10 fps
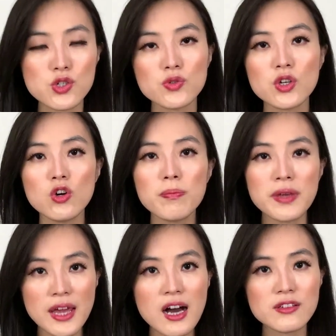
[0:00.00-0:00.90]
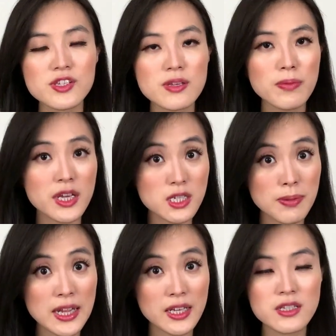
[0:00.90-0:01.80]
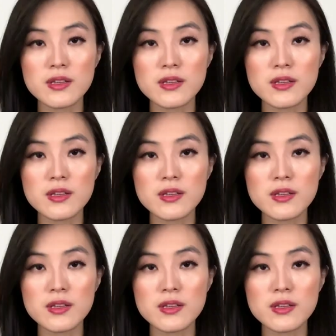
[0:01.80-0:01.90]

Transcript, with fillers: should go beyond simply explaining